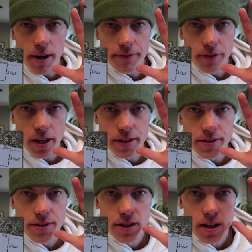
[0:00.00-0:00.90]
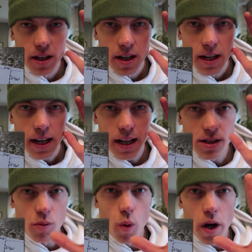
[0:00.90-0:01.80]
my friends,
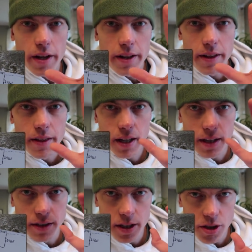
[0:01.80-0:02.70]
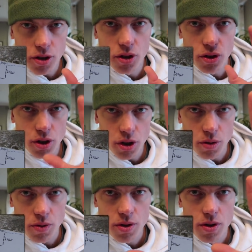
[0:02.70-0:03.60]
is what the conditional
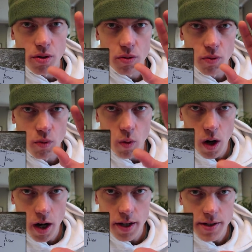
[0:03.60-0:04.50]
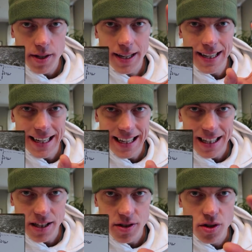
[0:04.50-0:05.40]
use was and
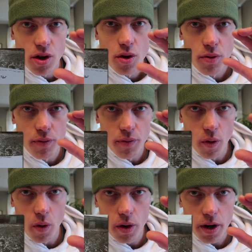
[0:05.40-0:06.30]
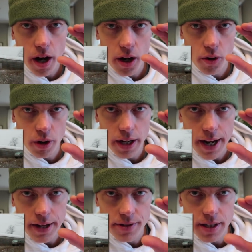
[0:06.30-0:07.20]
is for a
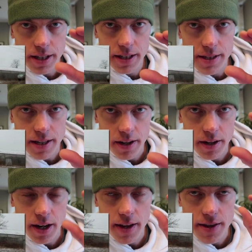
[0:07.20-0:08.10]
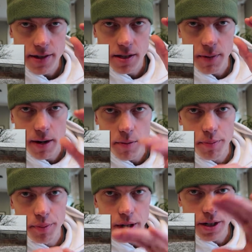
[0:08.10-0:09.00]
greenhouse in this area. Okay, this has been
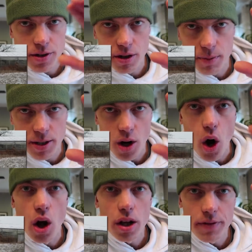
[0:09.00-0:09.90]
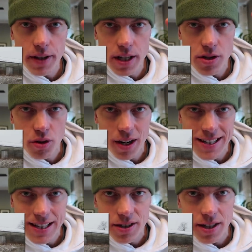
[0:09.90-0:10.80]
predetermined. All of these
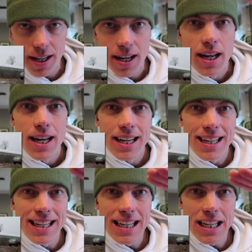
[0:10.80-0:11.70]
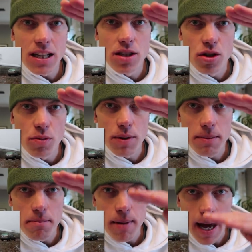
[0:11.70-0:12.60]
criteria need to
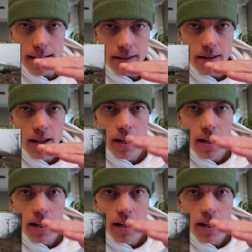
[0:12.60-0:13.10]
be met